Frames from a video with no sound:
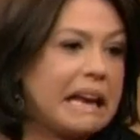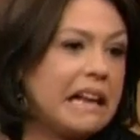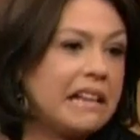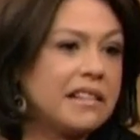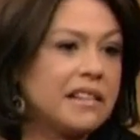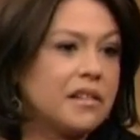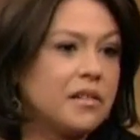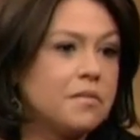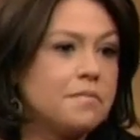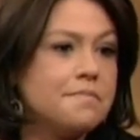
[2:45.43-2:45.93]
play
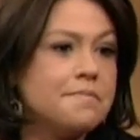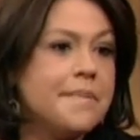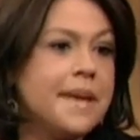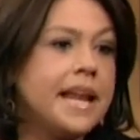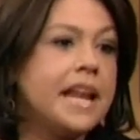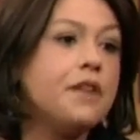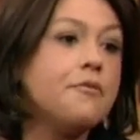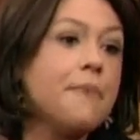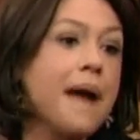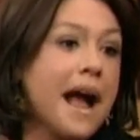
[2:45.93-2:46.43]
a little
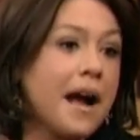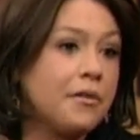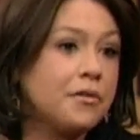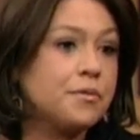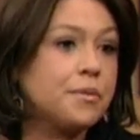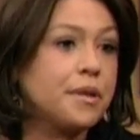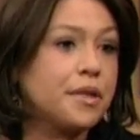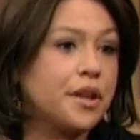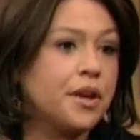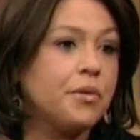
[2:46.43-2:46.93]
mini
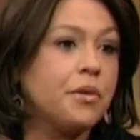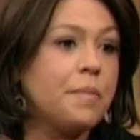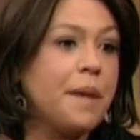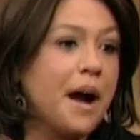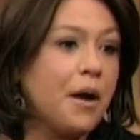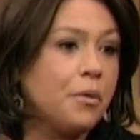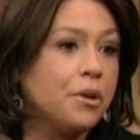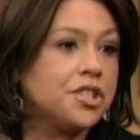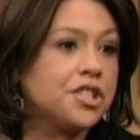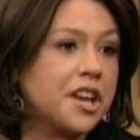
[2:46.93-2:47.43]
round with you
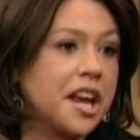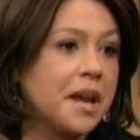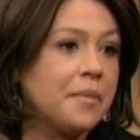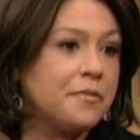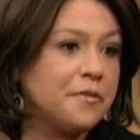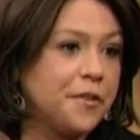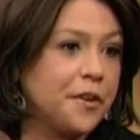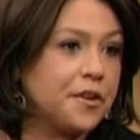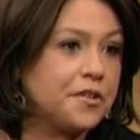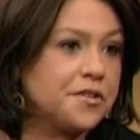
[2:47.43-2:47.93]
about which
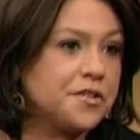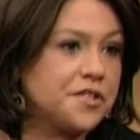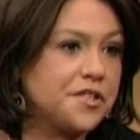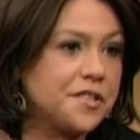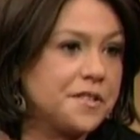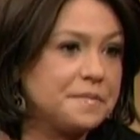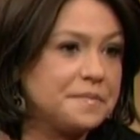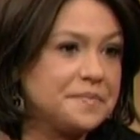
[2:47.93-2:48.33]
came first.